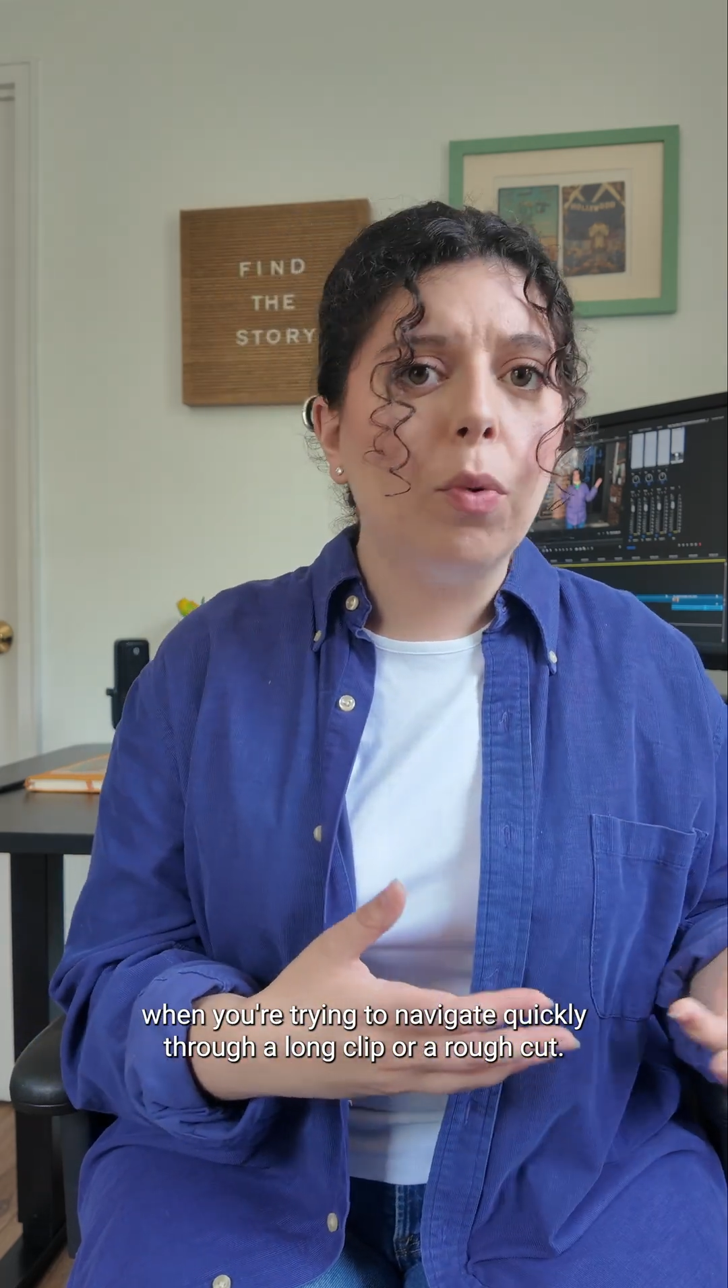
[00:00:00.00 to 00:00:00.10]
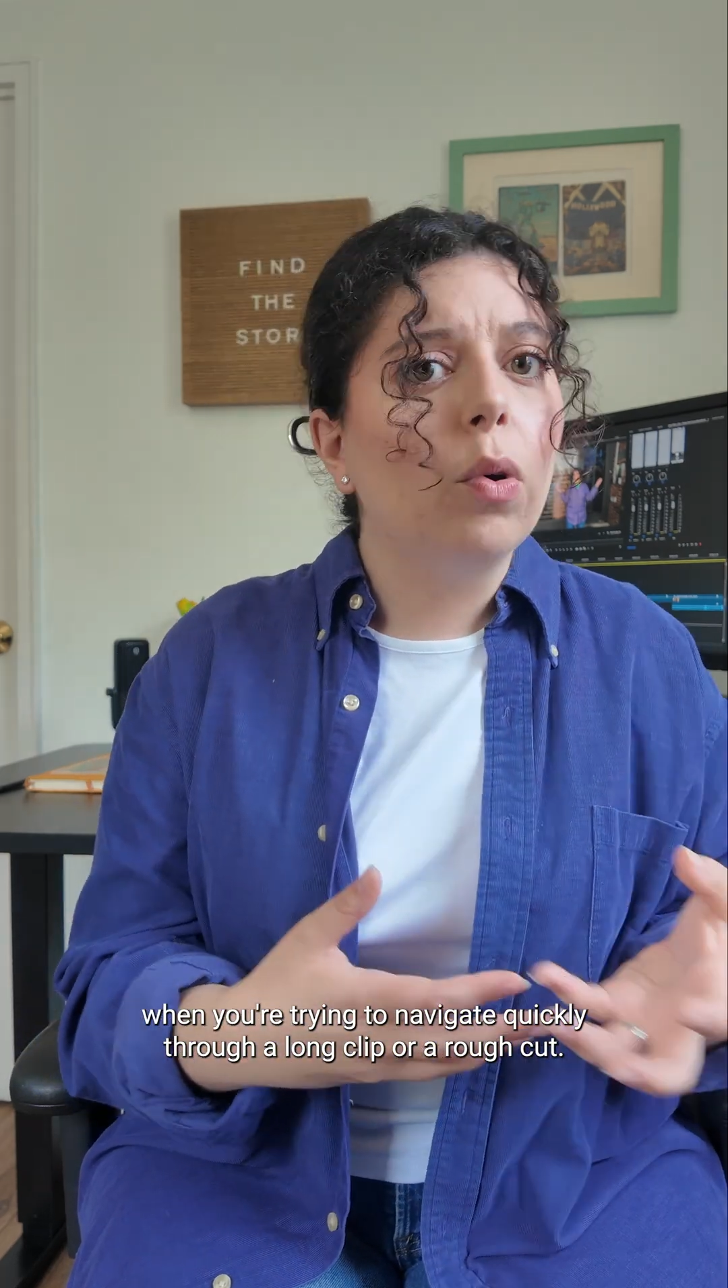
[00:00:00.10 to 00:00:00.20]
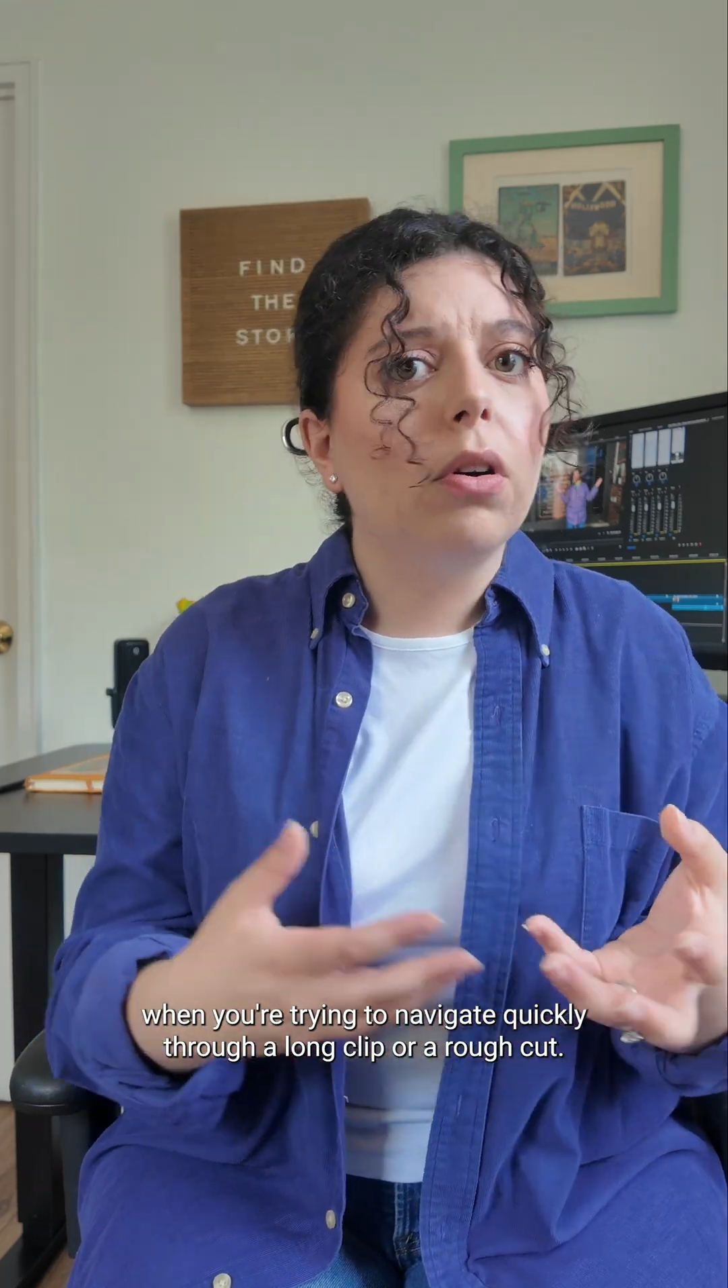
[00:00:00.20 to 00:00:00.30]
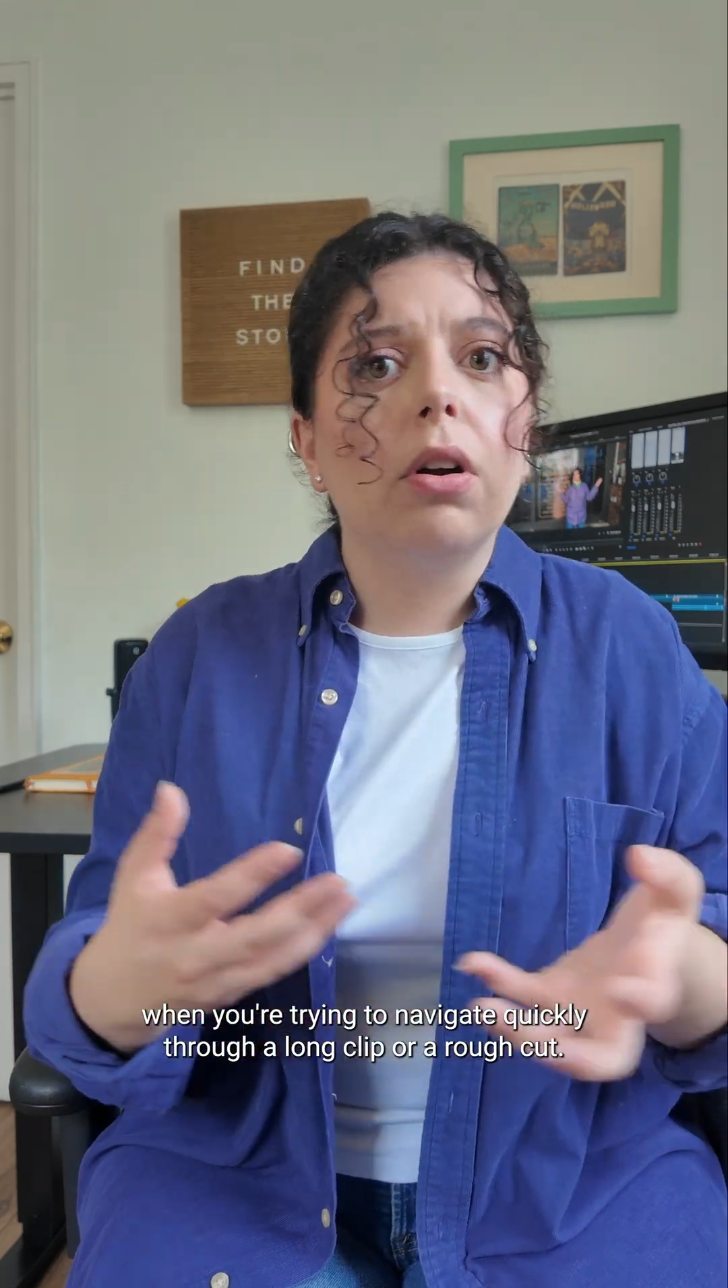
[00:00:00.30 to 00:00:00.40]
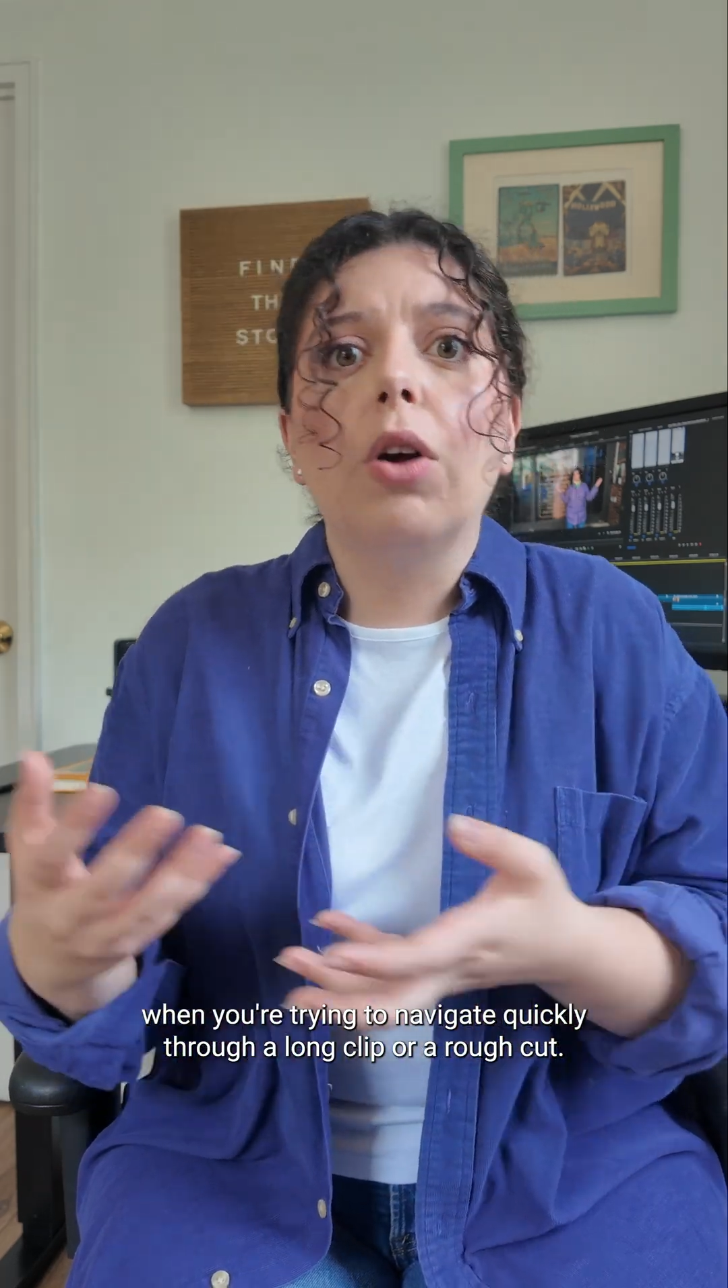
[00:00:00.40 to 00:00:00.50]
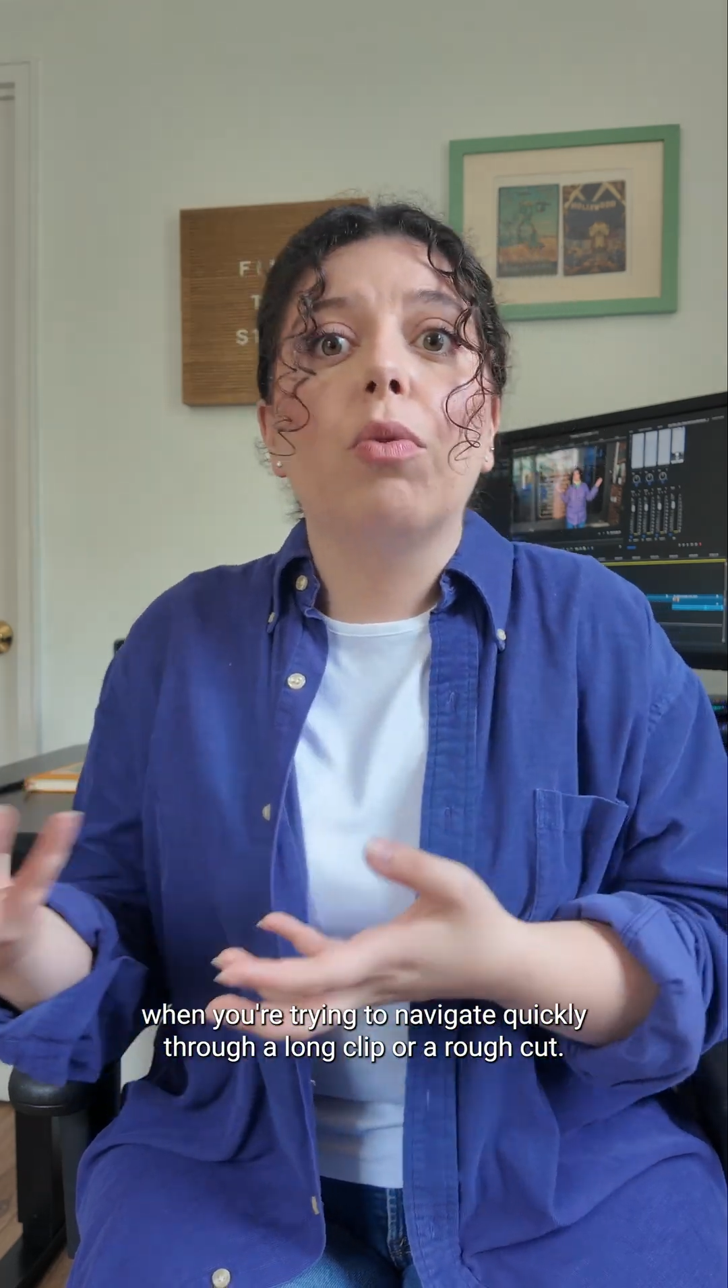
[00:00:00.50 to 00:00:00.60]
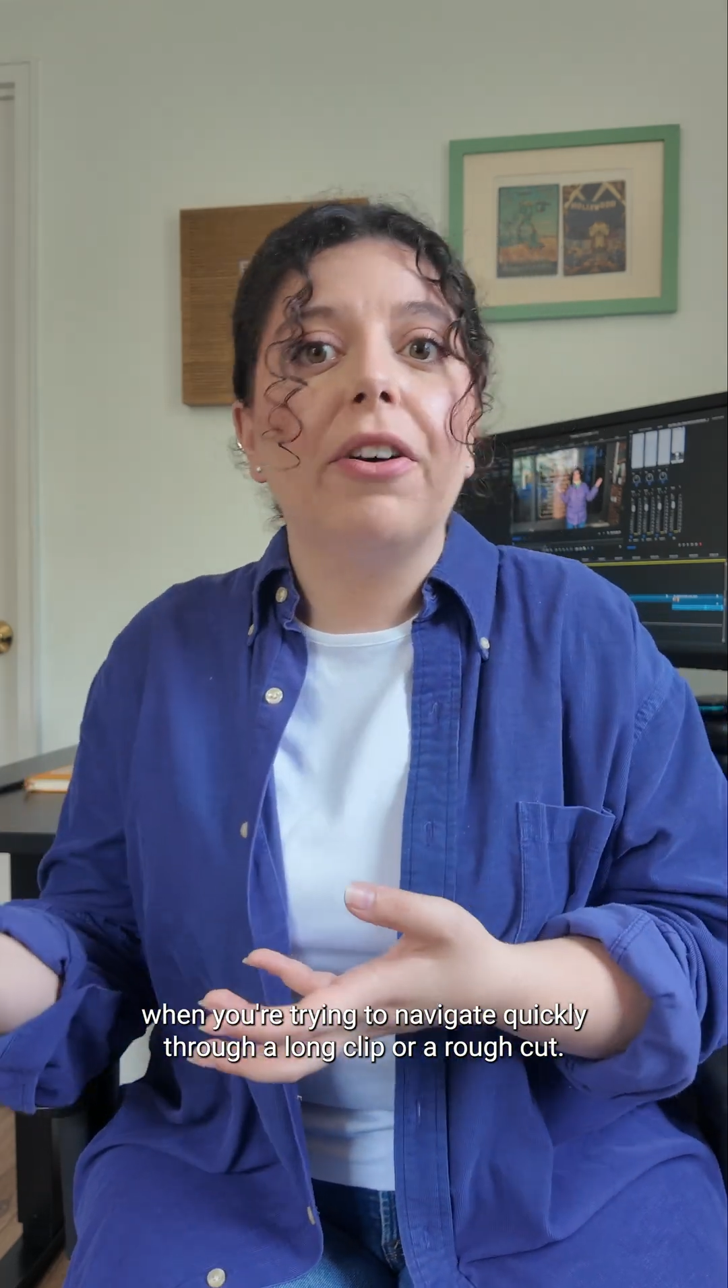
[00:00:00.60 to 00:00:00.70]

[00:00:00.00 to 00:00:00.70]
or a